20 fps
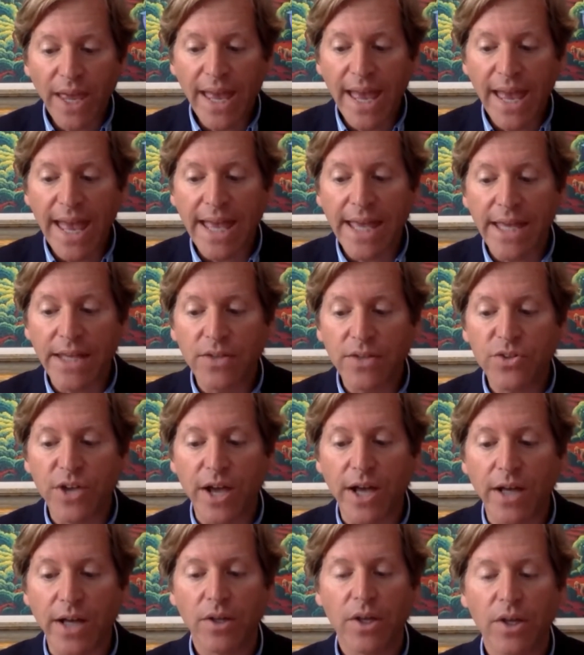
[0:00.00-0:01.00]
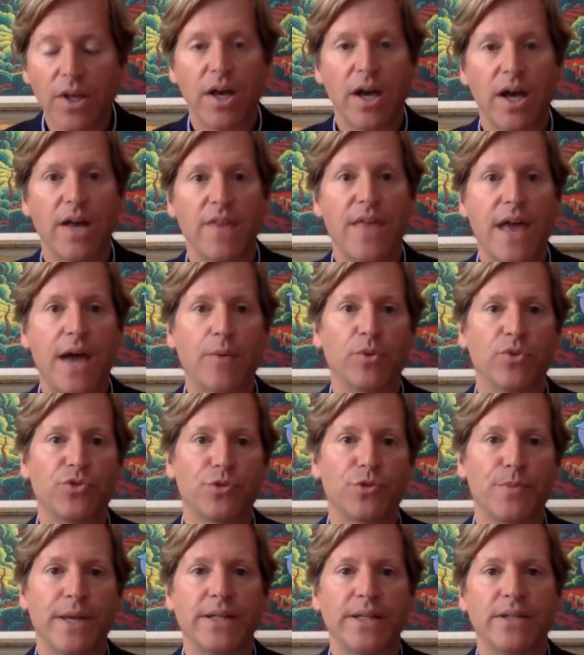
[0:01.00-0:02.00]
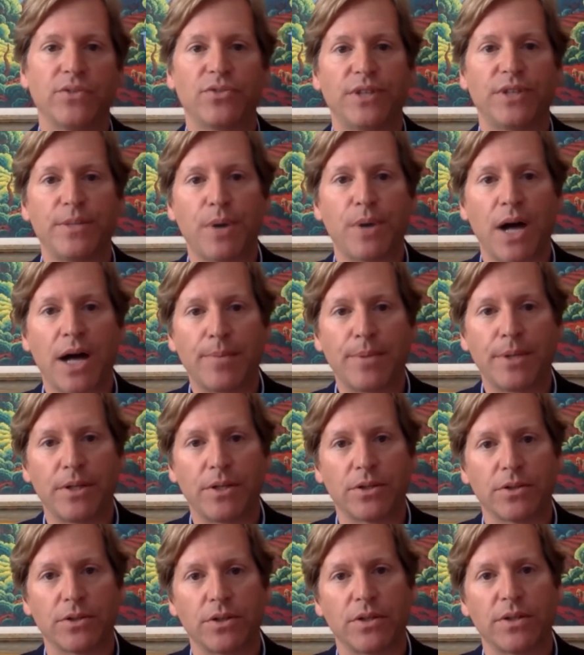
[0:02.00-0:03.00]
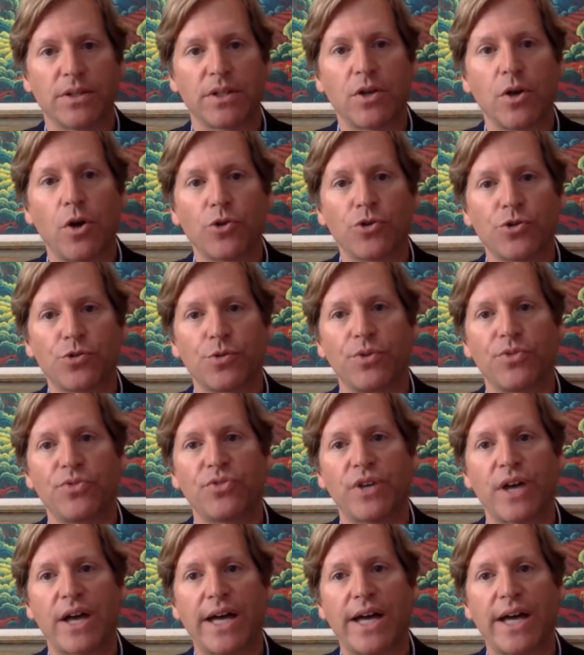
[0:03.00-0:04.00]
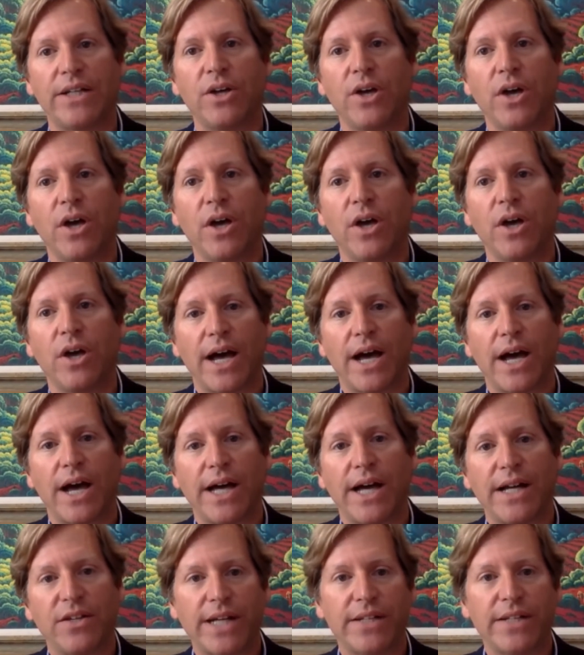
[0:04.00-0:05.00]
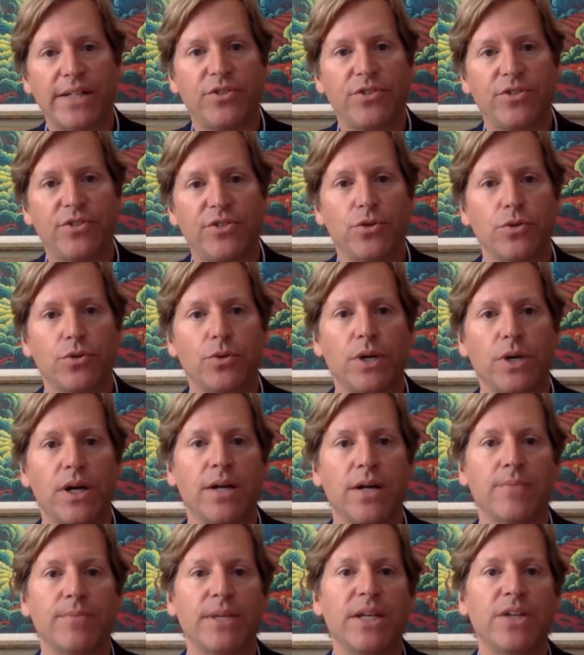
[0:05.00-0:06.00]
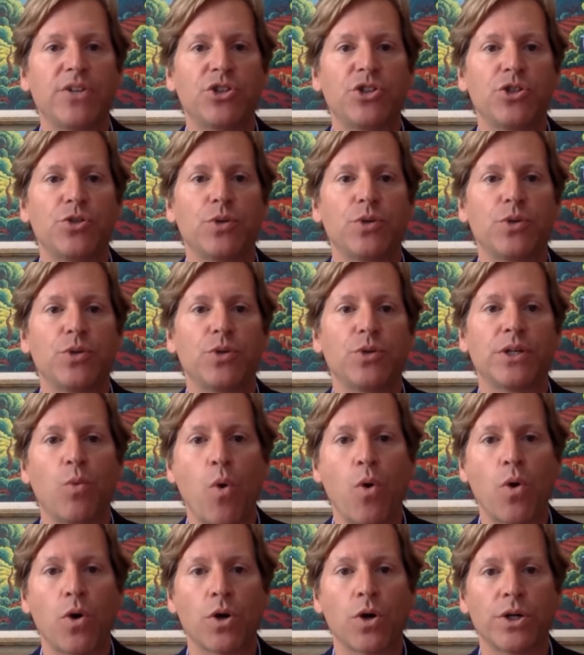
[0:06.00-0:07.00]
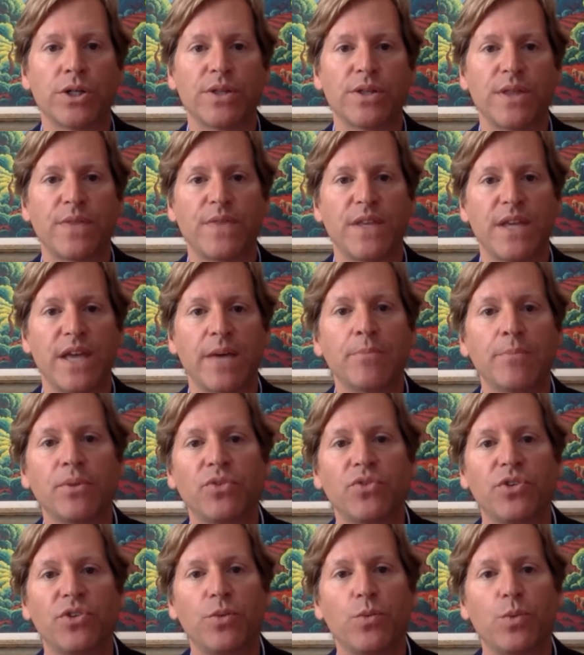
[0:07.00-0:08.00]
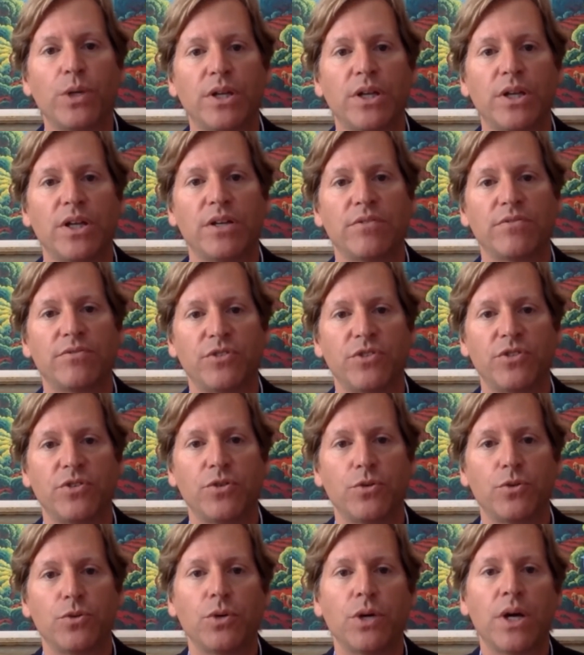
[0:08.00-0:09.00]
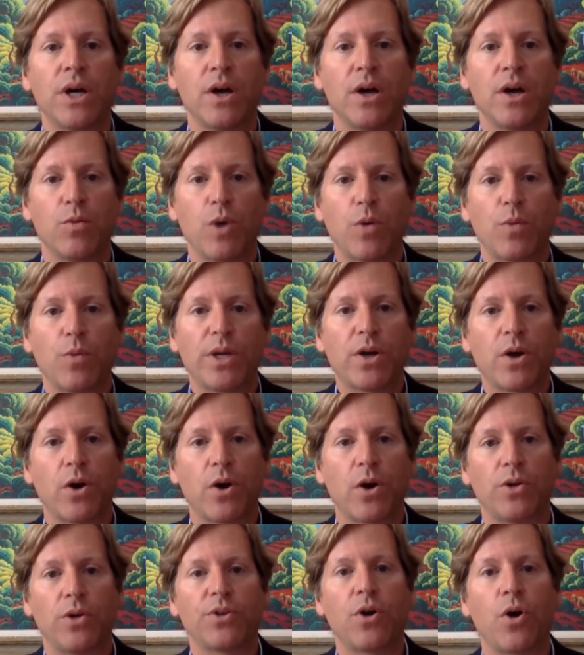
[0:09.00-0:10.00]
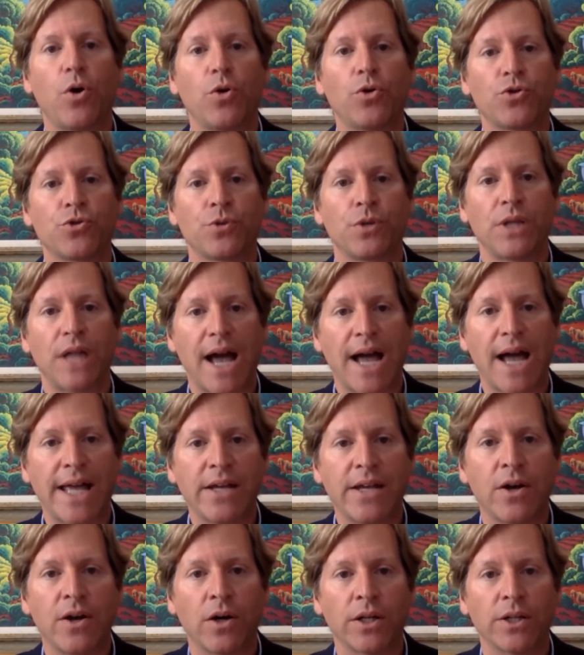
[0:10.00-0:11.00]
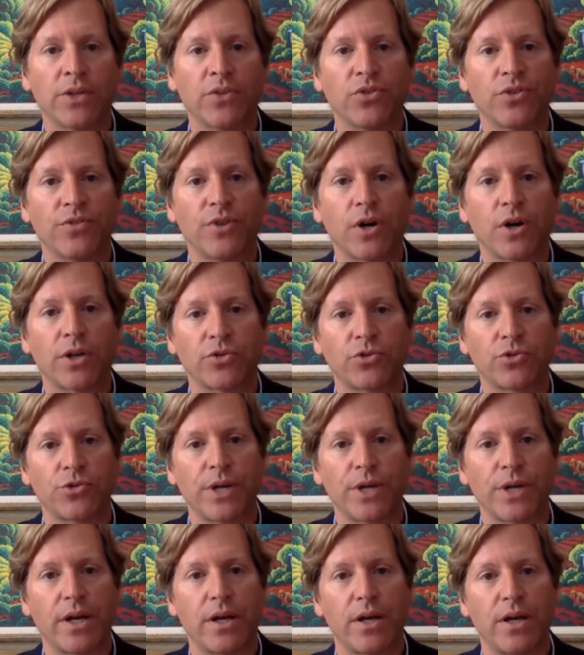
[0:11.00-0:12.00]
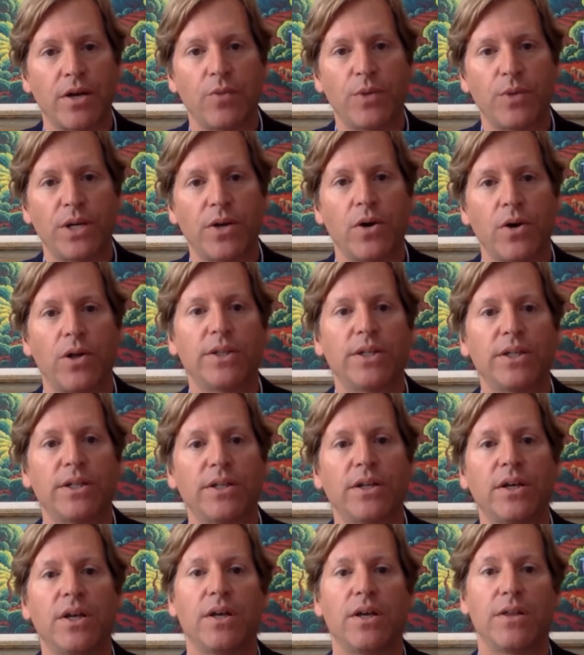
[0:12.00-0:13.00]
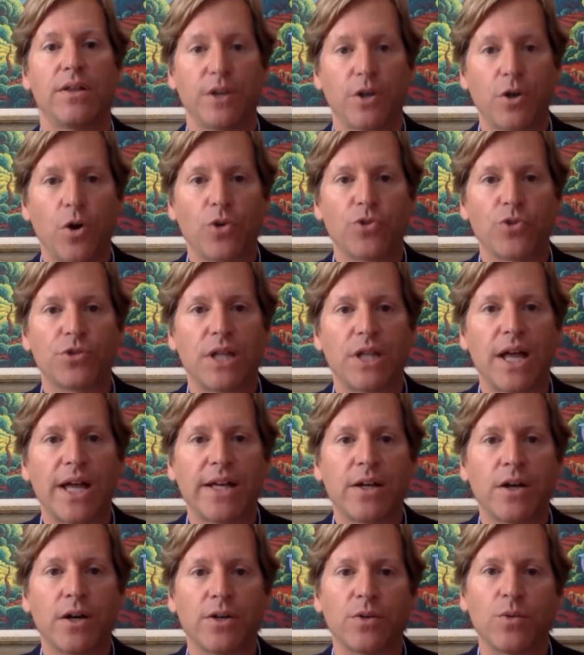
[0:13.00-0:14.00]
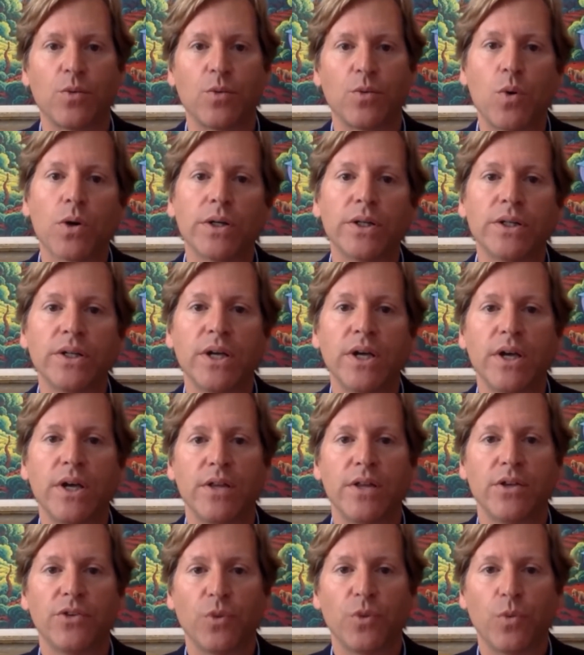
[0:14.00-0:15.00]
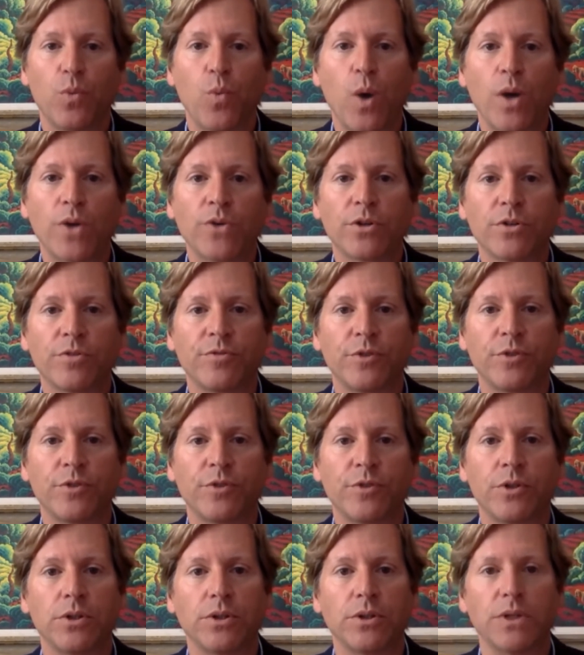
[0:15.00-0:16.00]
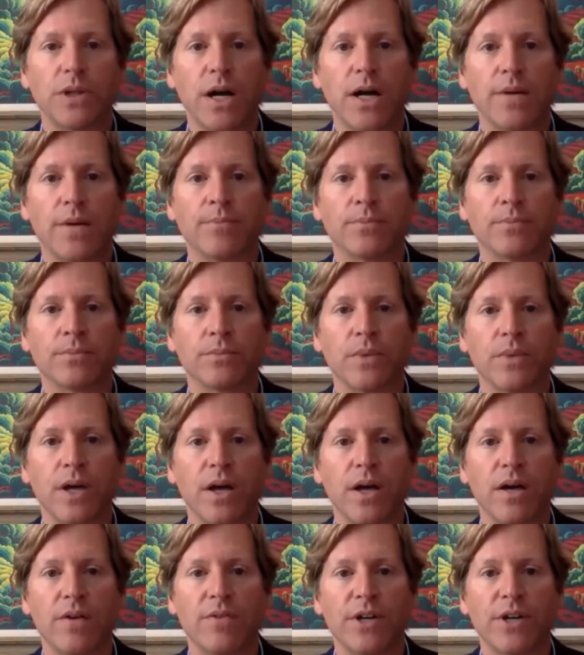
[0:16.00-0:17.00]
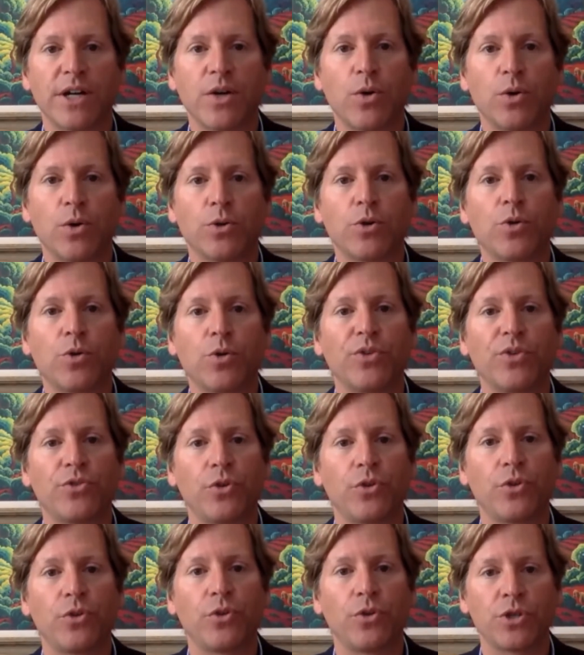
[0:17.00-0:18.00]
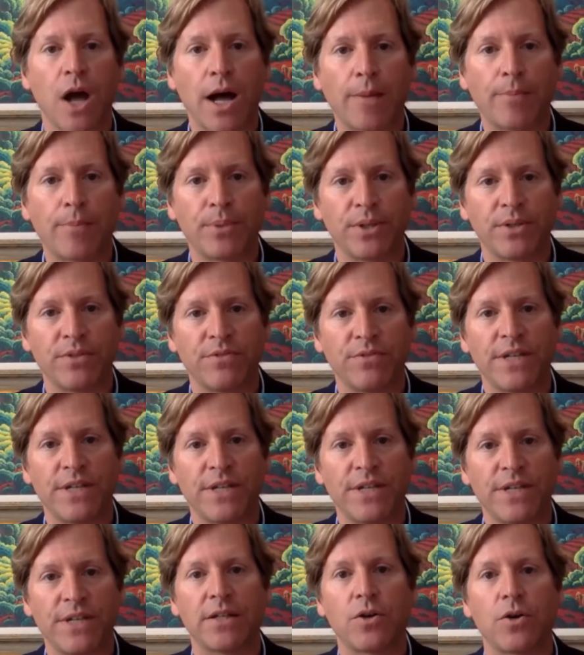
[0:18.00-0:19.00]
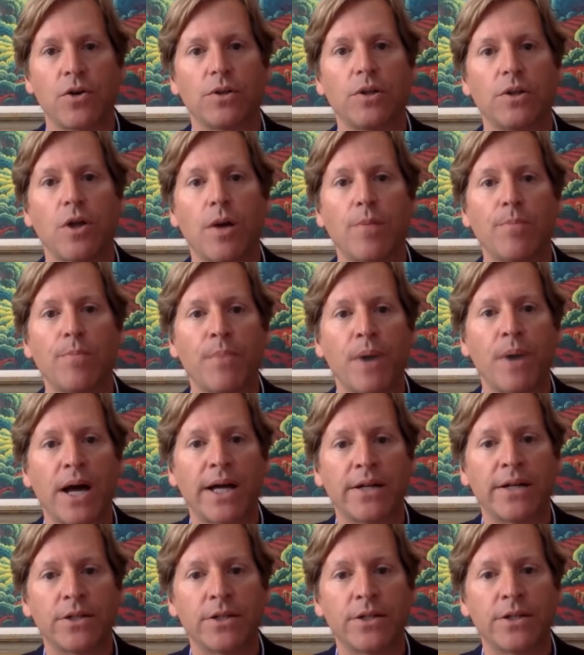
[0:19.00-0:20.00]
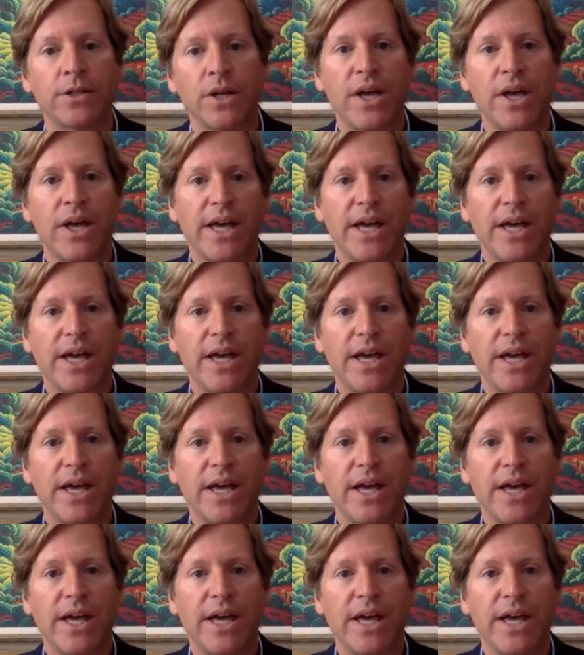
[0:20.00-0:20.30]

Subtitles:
And that was tremendously popular. On the cultural side, I decided to issue an award that the embassy would give to what we called cultural icons of Austria. We called it the Cultural Icon Award. There's a wonderful, very old crystal shop in Vienna called Lobmeyer.